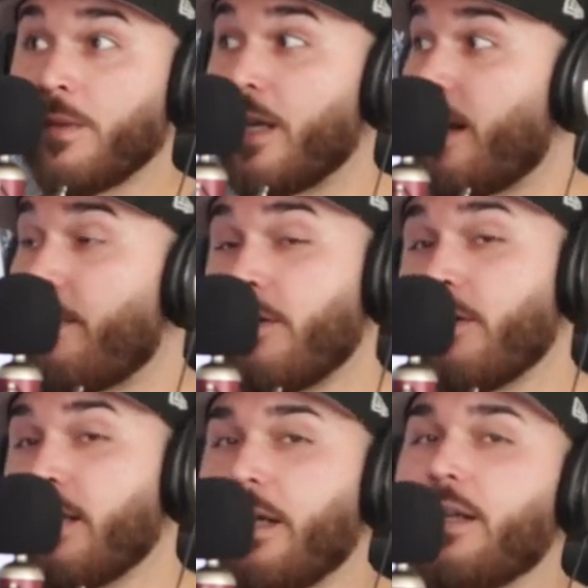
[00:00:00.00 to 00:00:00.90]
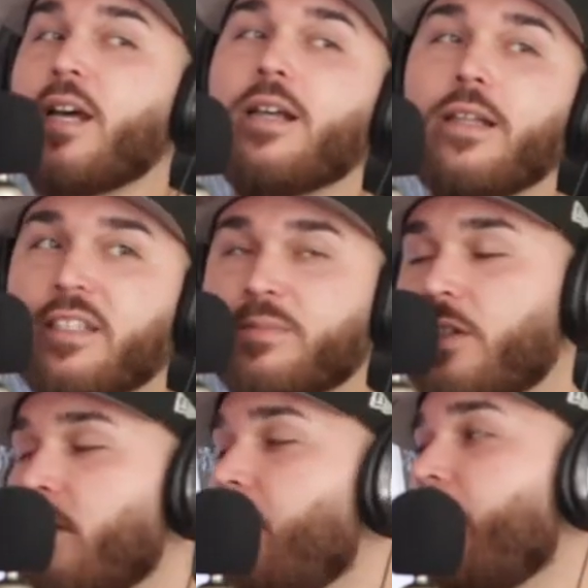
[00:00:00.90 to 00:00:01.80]
And I'm out here like, nah, like that's
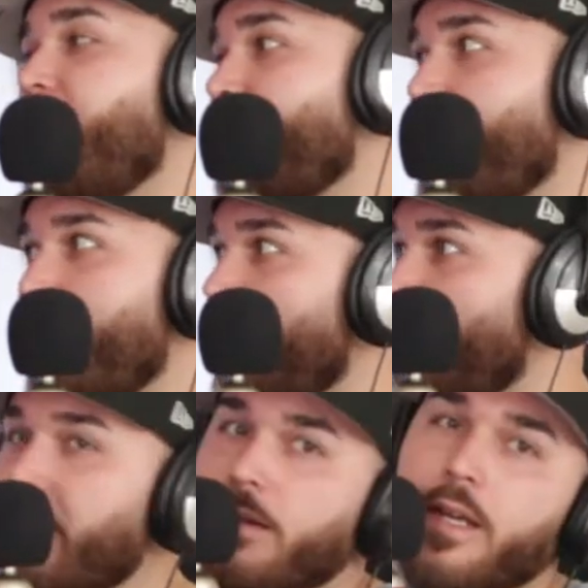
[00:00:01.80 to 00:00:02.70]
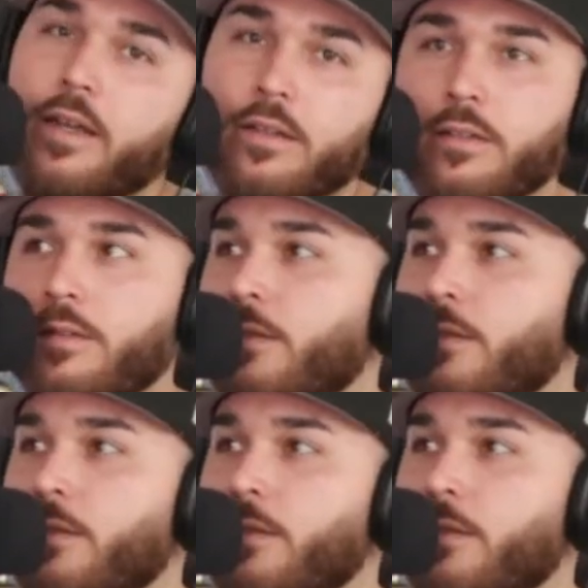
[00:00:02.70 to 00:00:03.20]
my dog. Like that's my right hand man. Nah.